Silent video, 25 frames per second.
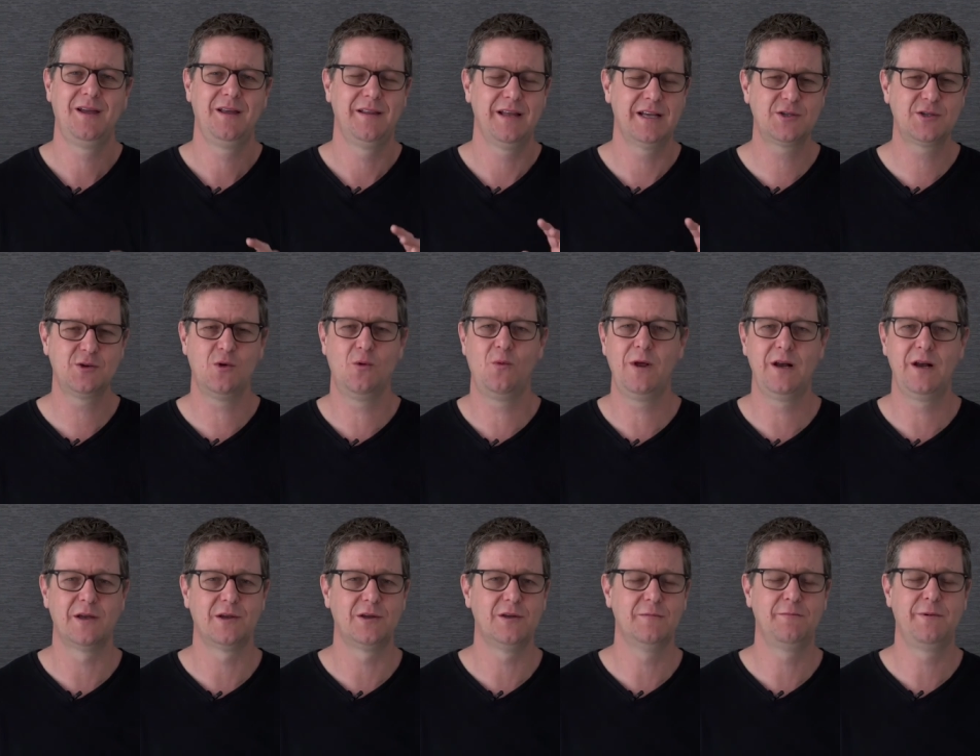that's all
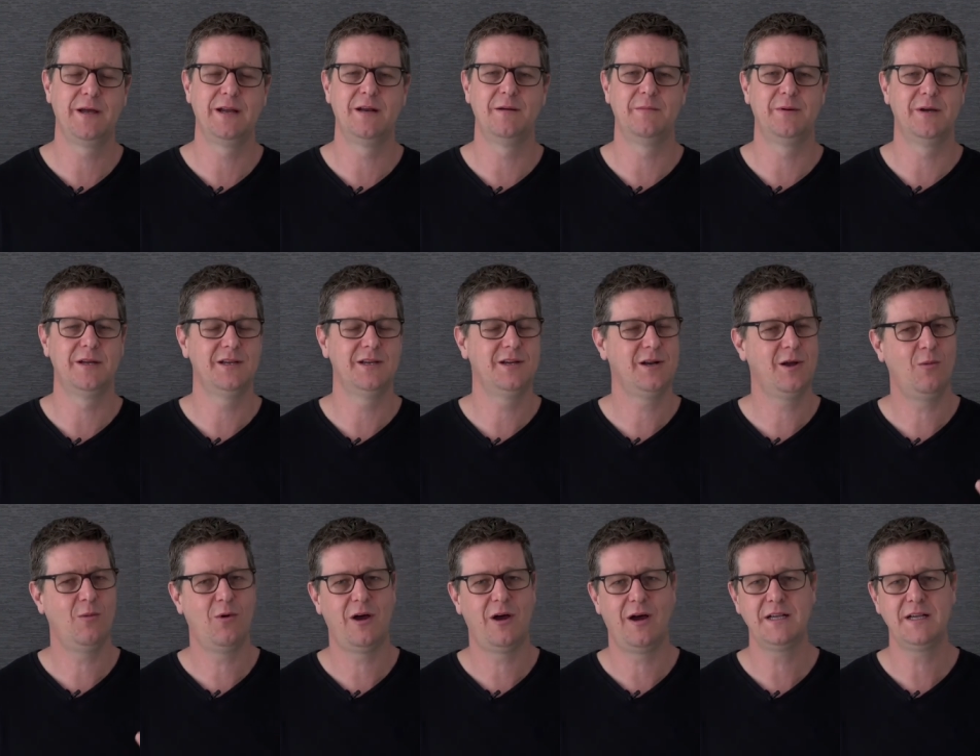well and good, Peter, but you
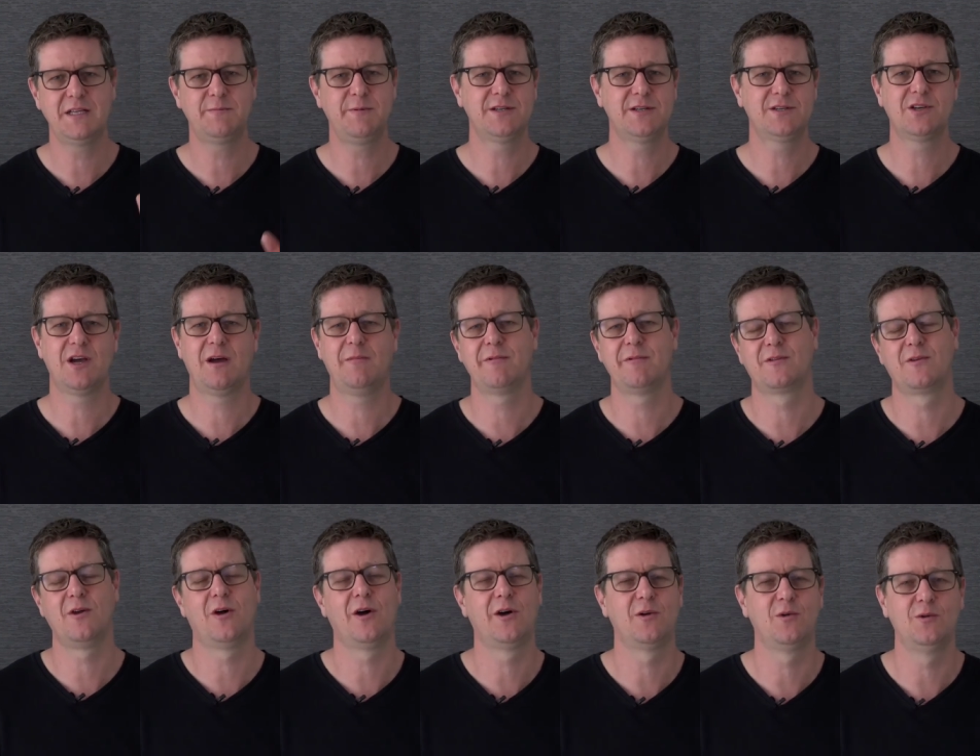know what? I spend time with
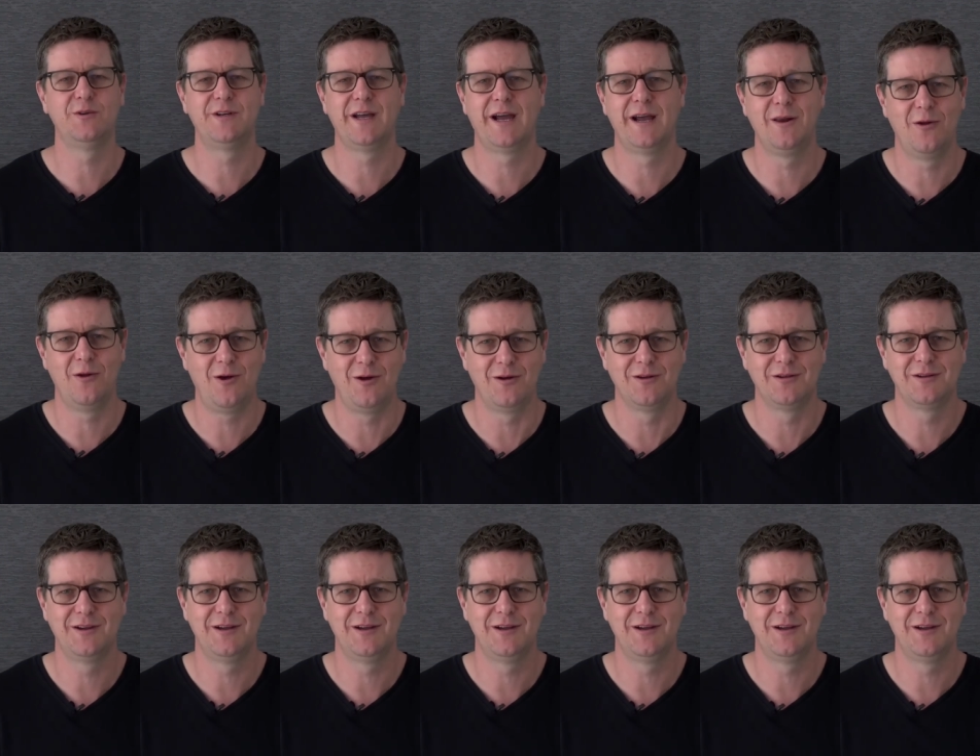God all day long.